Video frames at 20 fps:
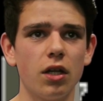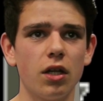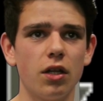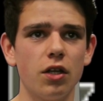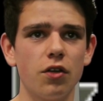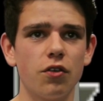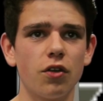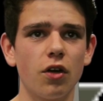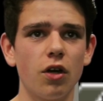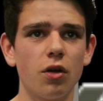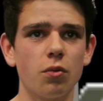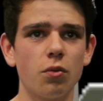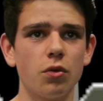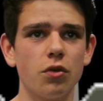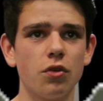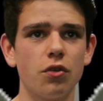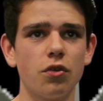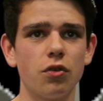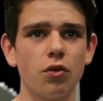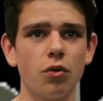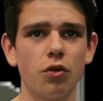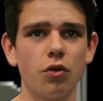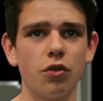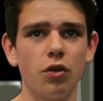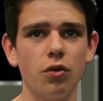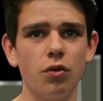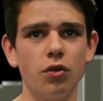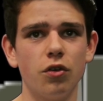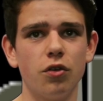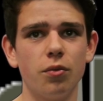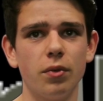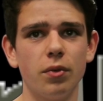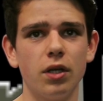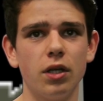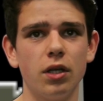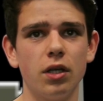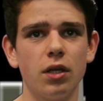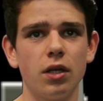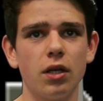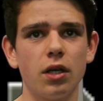This site was also new to
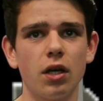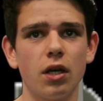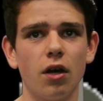me.